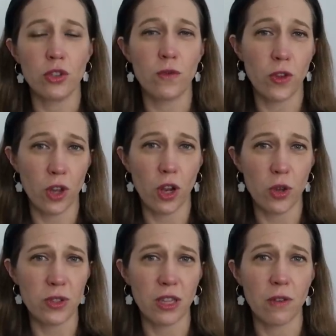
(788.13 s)
for the
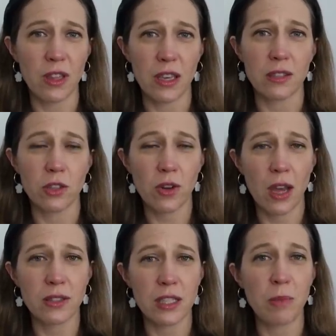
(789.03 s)
closing of these
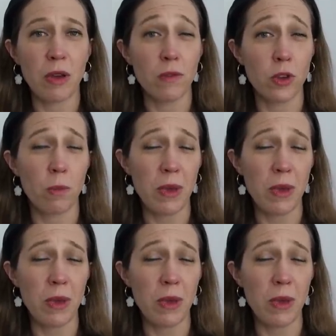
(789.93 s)
trousers, but view